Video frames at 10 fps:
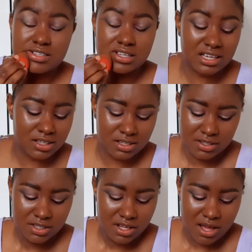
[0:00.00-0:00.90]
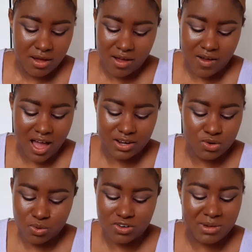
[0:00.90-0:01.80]
Like, I know
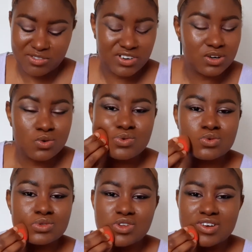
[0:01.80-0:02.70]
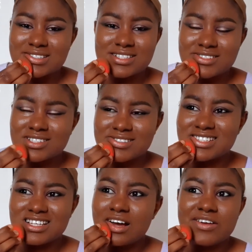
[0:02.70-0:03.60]
one of my friends who doesn't,
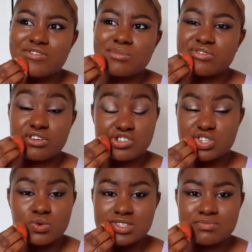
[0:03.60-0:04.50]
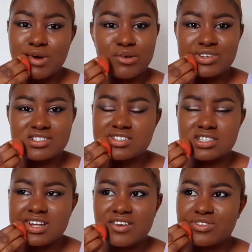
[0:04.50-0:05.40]
even before she was married, she
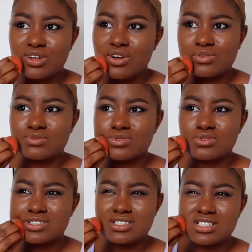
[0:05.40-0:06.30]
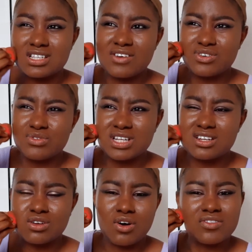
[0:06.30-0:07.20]
never really
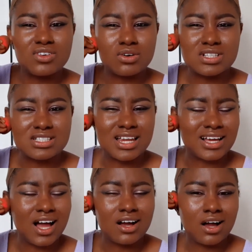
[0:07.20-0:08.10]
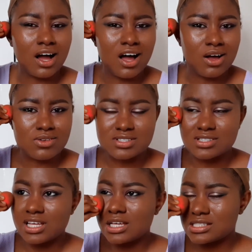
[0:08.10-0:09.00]
loved all these like hangouts,
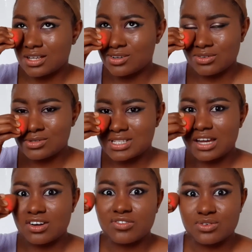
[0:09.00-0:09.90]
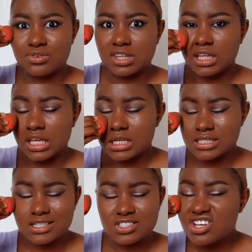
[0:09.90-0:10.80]
dates, and all those kind of good things,
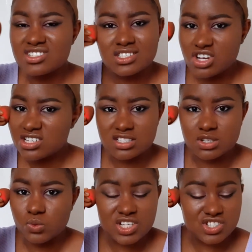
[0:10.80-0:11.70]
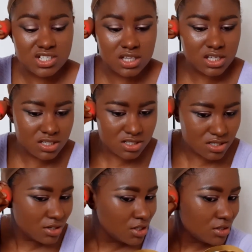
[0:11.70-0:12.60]
and just the way she is.
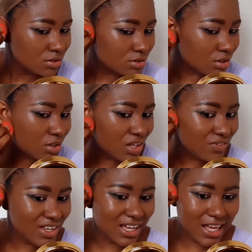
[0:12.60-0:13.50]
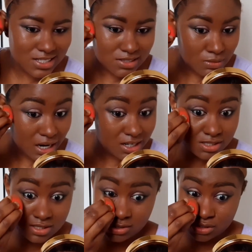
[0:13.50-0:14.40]
So if you're getting married
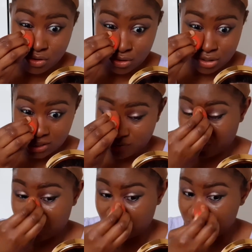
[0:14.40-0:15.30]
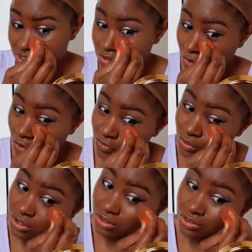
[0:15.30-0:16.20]
solely for the reason of
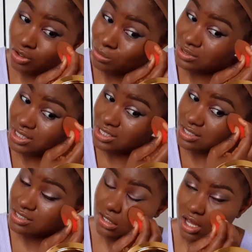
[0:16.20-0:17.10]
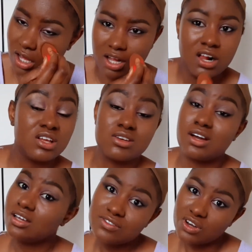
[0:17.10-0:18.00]
going on double dates, you're
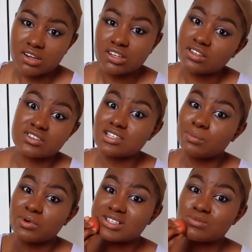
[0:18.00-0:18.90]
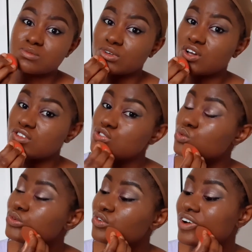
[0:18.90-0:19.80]
in for a lot of disappointment, because you
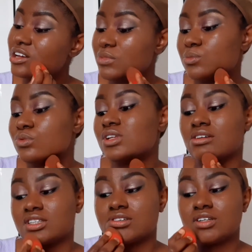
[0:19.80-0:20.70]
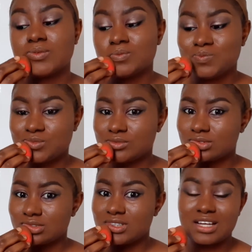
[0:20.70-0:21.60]
will find people that
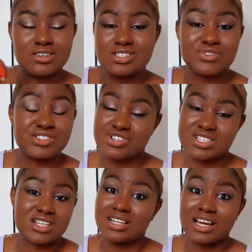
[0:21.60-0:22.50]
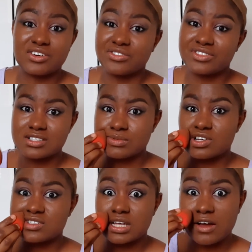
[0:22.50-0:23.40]
they're not even interested in that kind of things, because
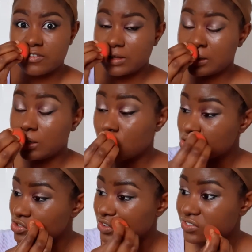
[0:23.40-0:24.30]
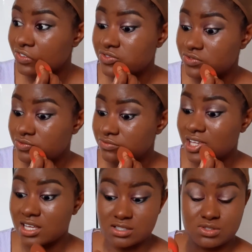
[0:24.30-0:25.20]
they have lots of
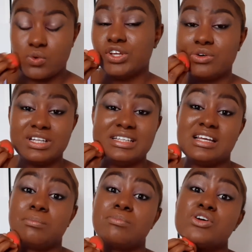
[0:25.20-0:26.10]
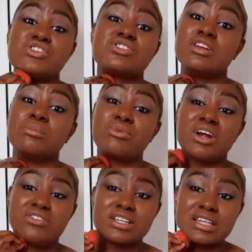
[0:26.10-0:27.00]
things going on in their personal and
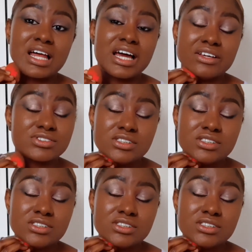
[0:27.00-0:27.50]
private lives.